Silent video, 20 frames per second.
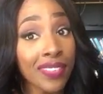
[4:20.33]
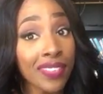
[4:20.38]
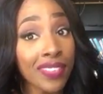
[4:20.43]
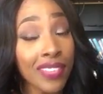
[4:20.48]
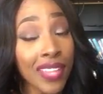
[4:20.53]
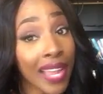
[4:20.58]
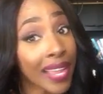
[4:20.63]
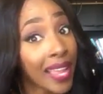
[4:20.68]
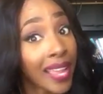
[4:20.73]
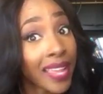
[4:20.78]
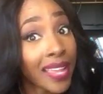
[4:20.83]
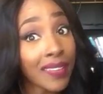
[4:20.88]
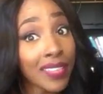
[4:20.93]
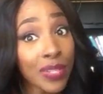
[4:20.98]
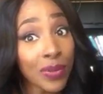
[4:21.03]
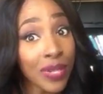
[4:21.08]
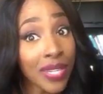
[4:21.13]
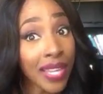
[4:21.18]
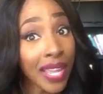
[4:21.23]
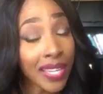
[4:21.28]
So I can't give it
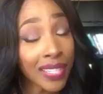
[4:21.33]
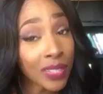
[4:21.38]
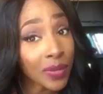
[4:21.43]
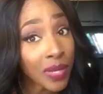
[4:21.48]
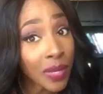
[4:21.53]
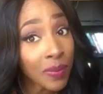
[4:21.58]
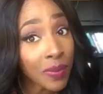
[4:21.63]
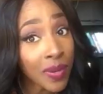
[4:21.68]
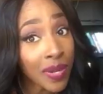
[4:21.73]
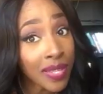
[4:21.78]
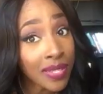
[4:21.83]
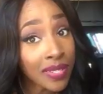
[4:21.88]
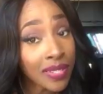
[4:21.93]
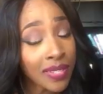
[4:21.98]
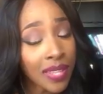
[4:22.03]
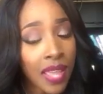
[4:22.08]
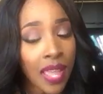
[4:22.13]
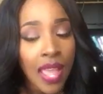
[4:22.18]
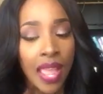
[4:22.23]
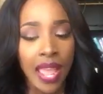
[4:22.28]
20 out of 20
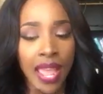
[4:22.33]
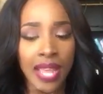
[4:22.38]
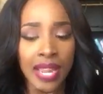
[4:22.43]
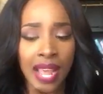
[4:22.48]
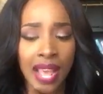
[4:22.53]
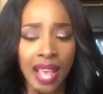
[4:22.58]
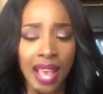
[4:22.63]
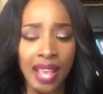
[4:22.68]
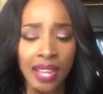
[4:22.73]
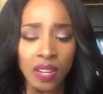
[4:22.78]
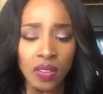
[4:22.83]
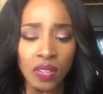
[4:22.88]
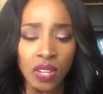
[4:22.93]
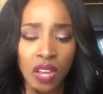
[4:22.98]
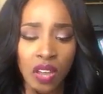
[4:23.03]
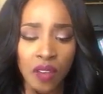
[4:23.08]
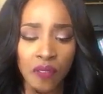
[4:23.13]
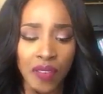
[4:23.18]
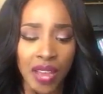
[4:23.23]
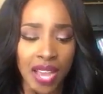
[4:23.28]
points. And I
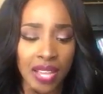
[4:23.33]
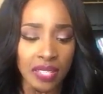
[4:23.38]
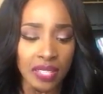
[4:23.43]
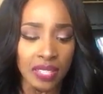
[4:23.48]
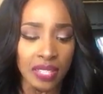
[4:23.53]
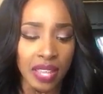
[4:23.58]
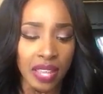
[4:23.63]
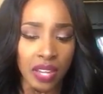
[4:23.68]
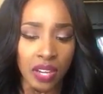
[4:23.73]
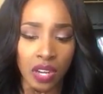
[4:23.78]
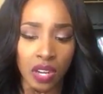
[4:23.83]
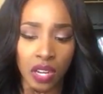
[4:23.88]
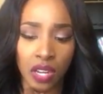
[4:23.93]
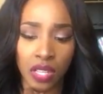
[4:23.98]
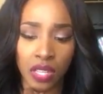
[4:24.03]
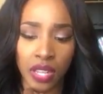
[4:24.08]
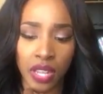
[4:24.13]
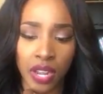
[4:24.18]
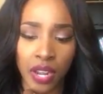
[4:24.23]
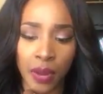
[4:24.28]
don't know if I said
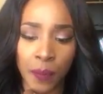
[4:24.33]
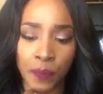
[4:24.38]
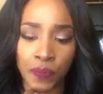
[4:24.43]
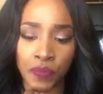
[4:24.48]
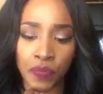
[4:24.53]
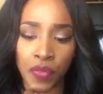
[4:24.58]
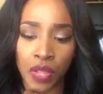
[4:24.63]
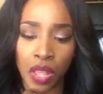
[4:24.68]
earlier